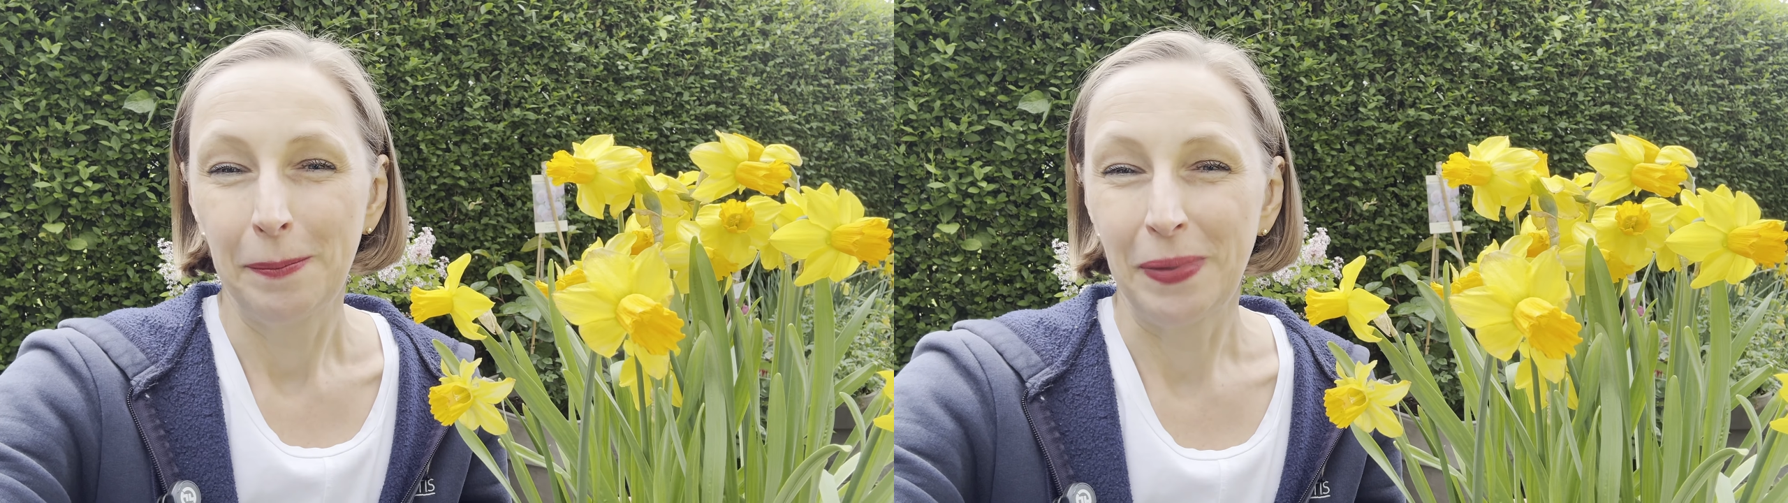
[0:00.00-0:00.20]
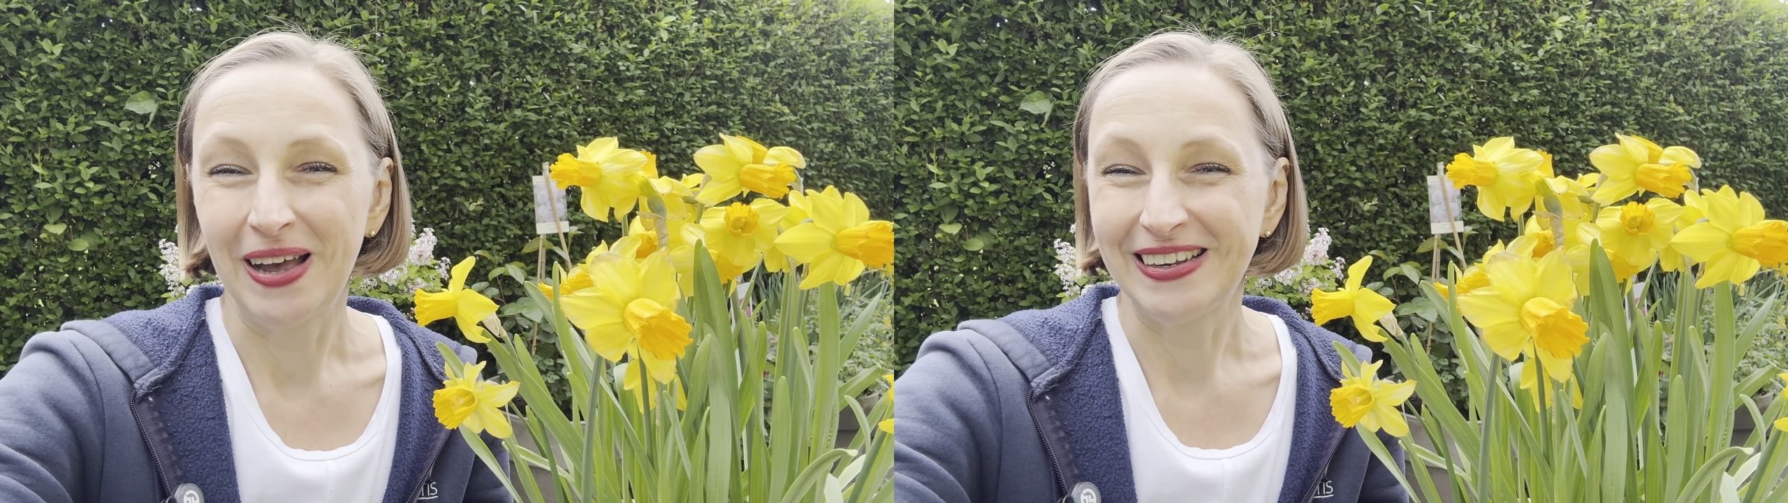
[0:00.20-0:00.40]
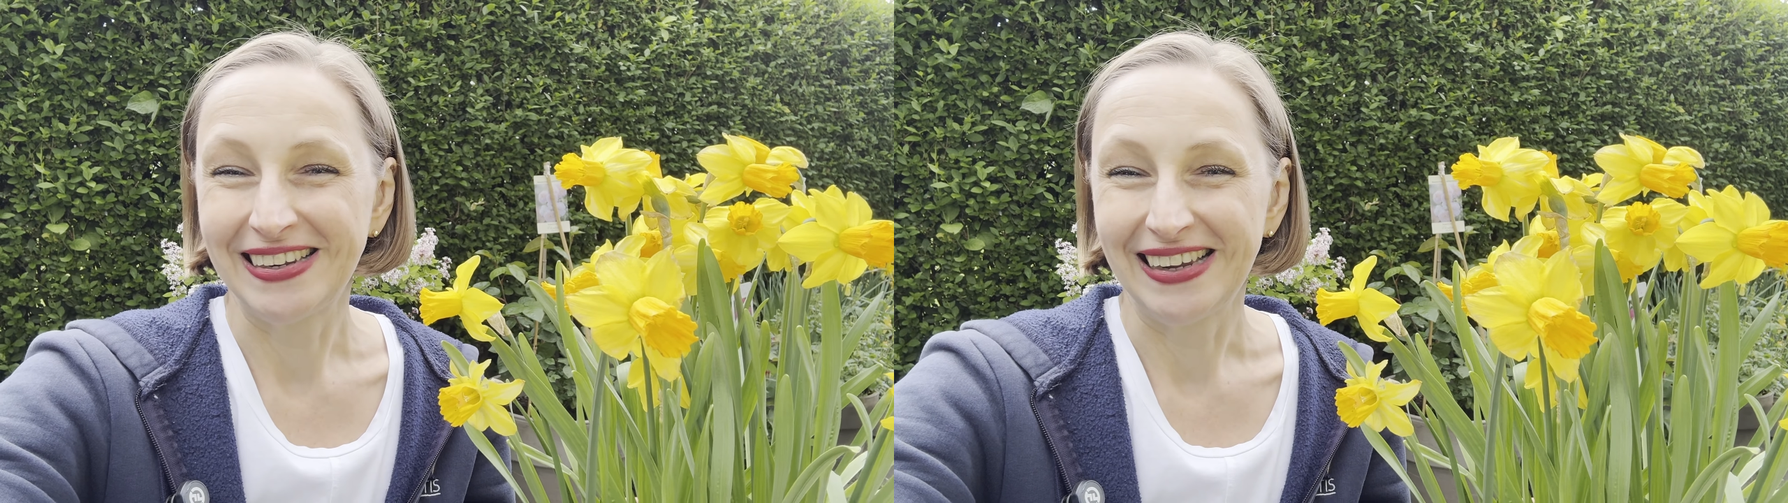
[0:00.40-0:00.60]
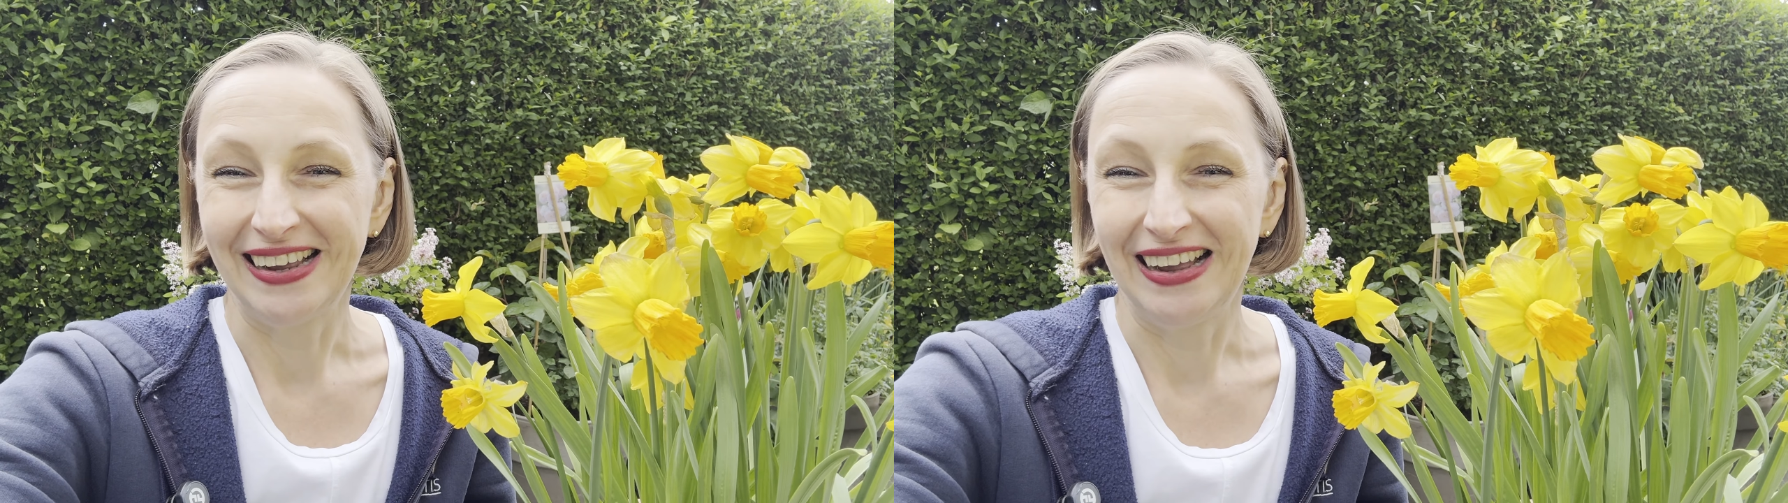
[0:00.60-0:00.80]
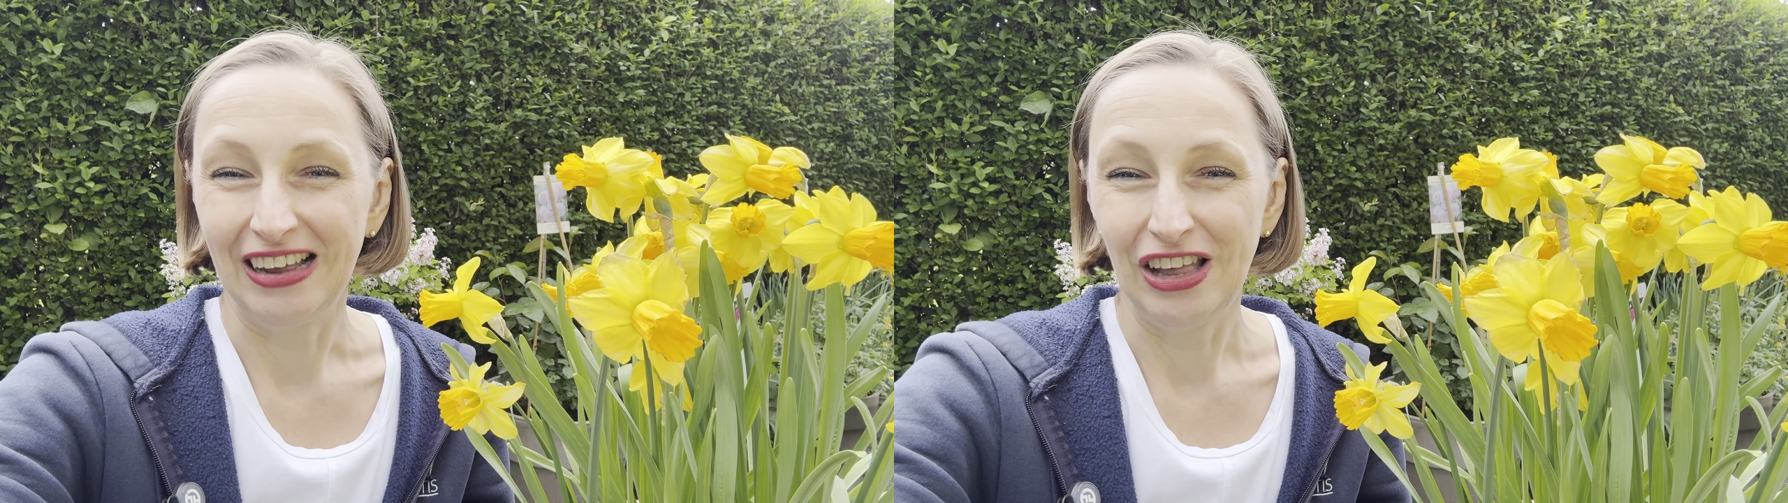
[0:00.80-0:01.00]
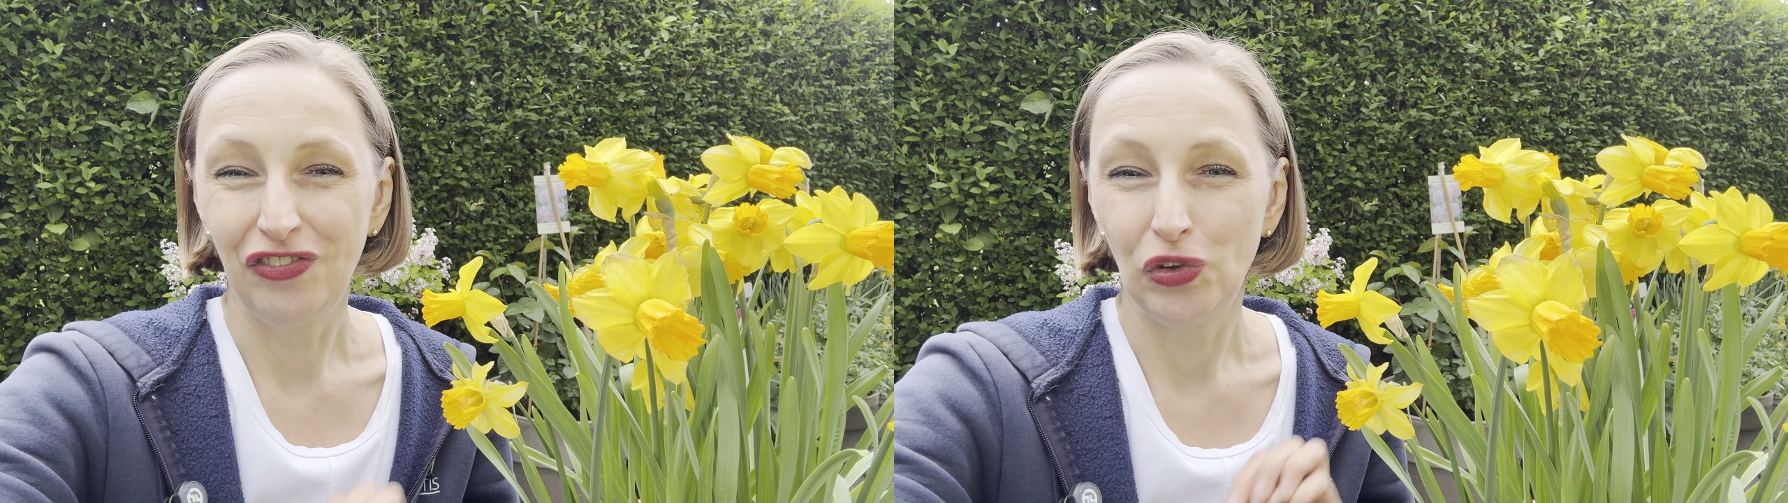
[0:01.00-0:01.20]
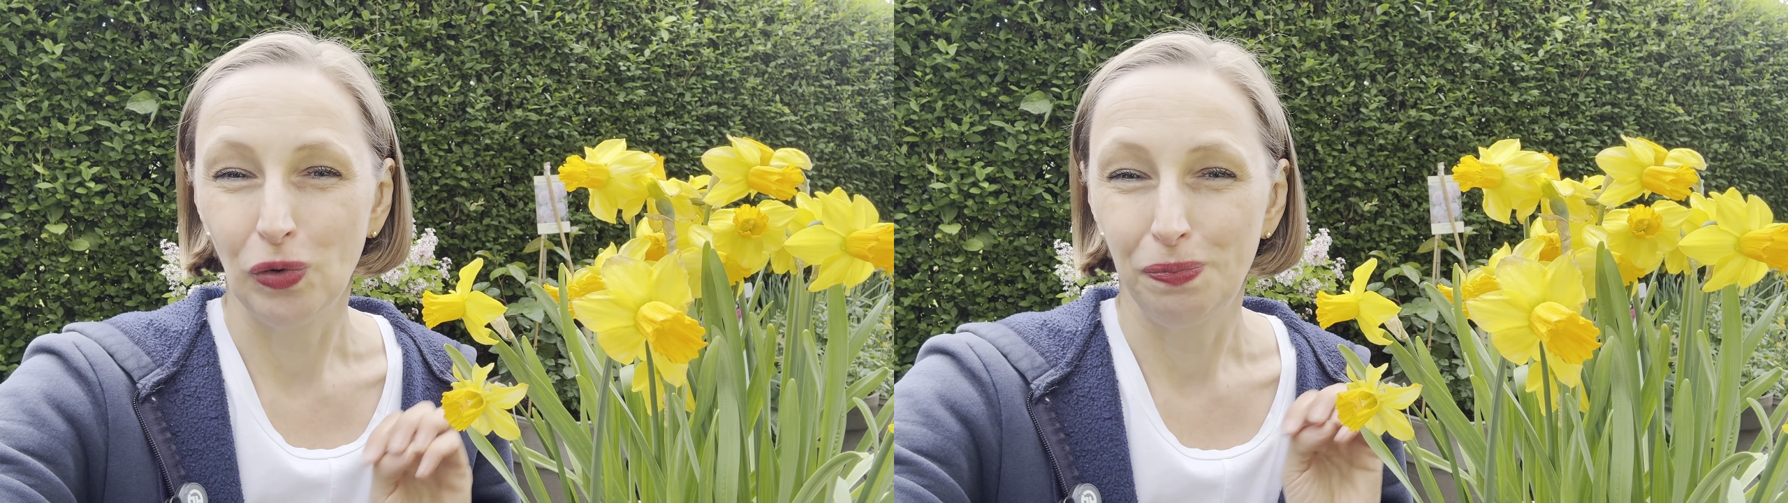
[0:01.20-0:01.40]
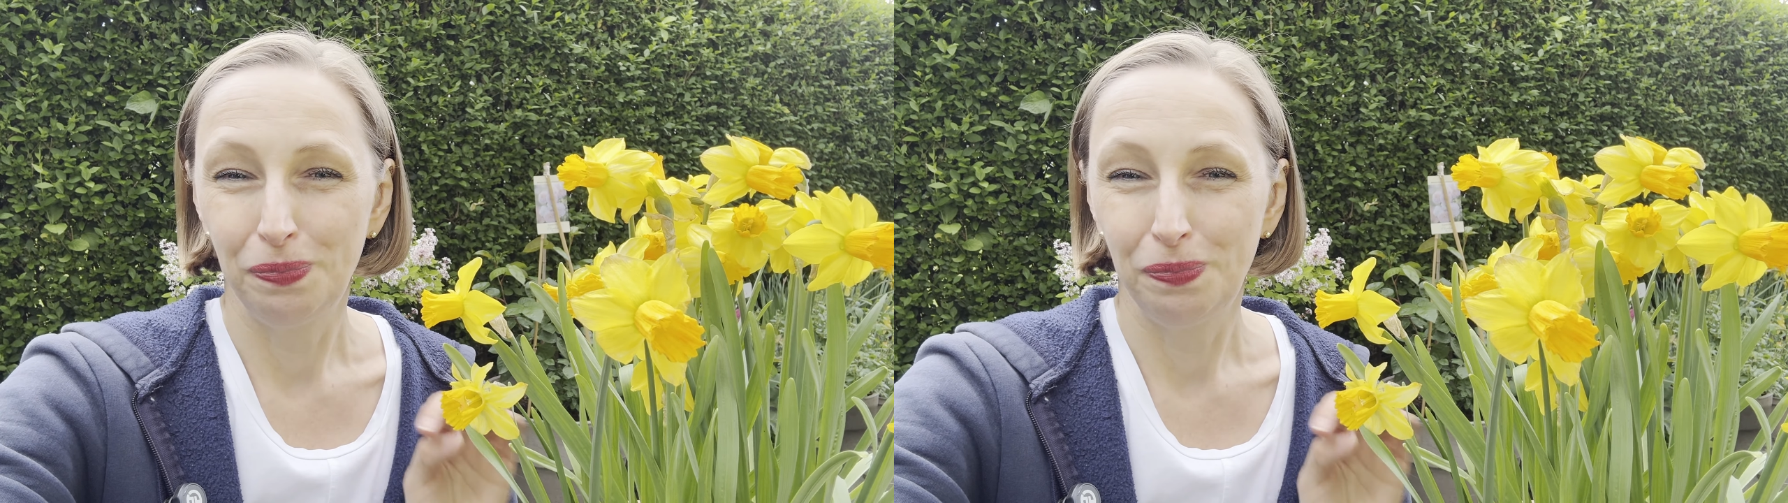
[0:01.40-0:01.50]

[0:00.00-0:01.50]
But if you